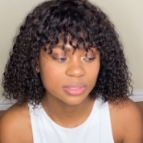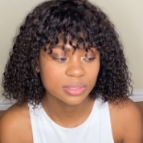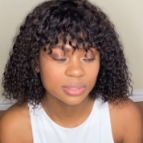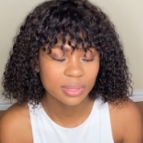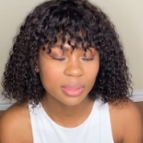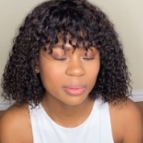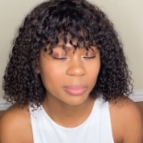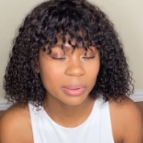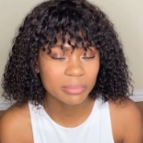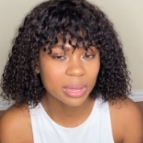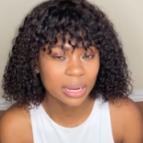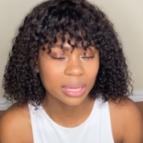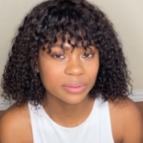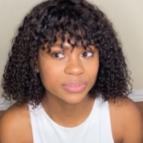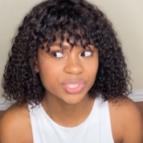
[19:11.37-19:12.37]
think about my
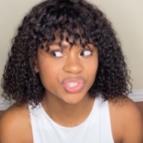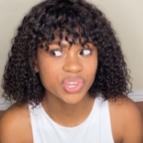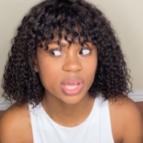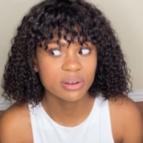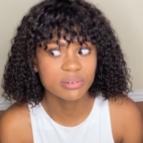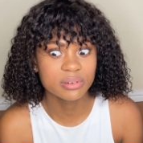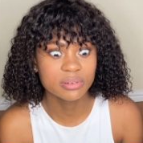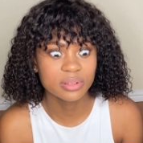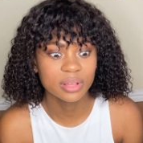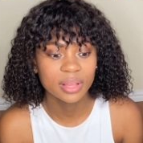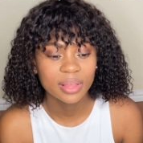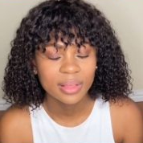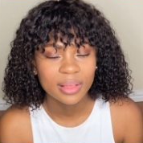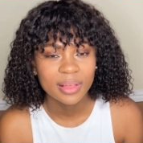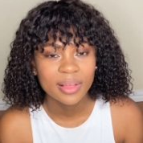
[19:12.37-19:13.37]
life in general.
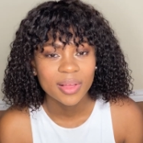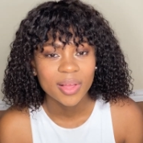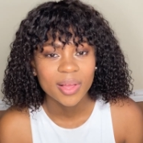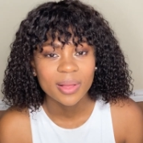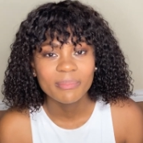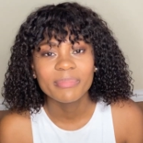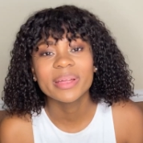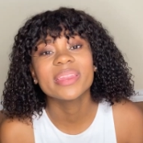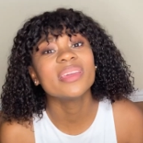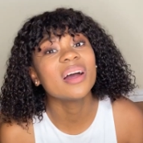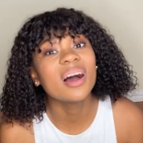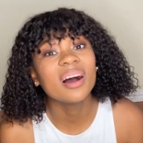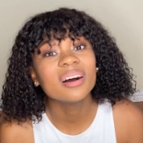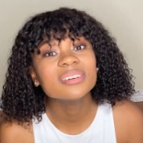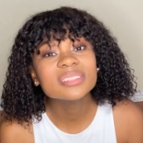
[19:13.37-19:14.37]
But
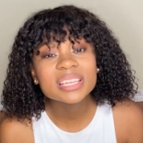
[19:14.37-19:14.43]
yeah,